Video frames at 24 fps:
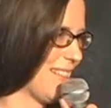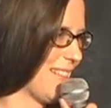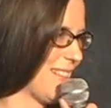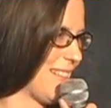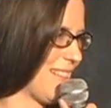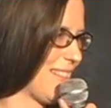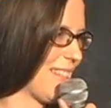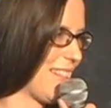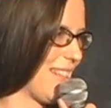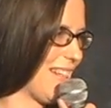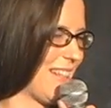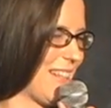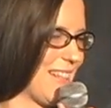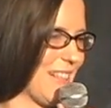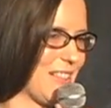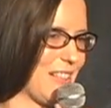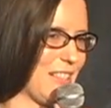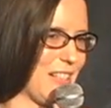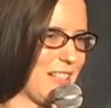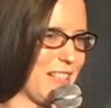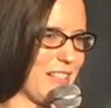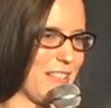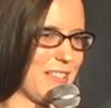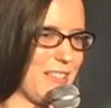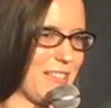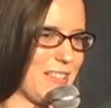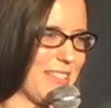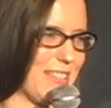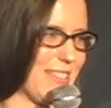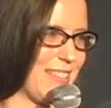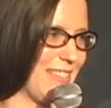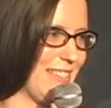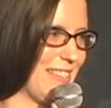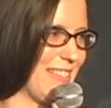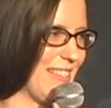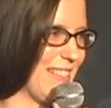That's kind of
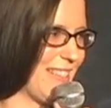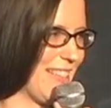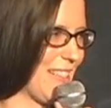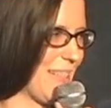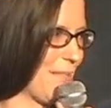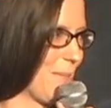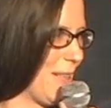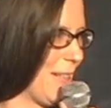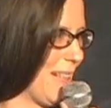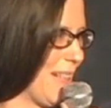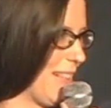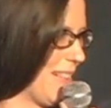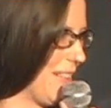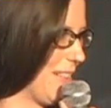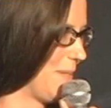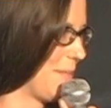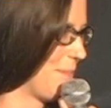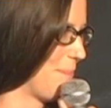gross when you think about it.